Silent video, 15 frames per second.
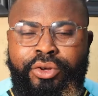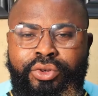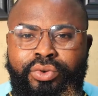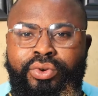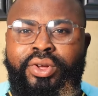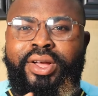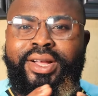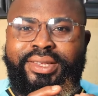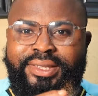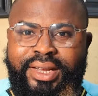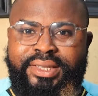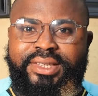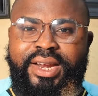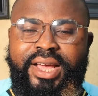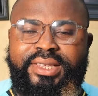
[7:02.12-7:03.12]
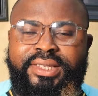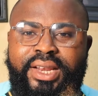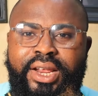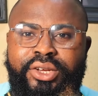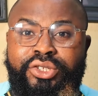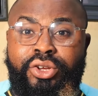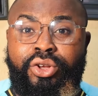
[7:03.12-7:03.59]
for you. 39
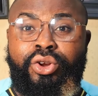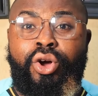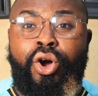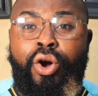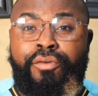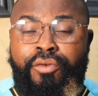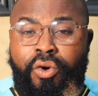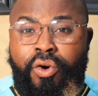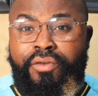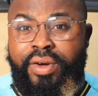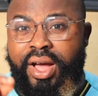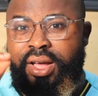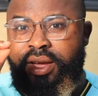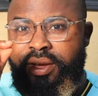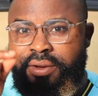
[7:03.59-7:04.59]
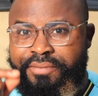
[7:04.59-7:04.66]
selection of over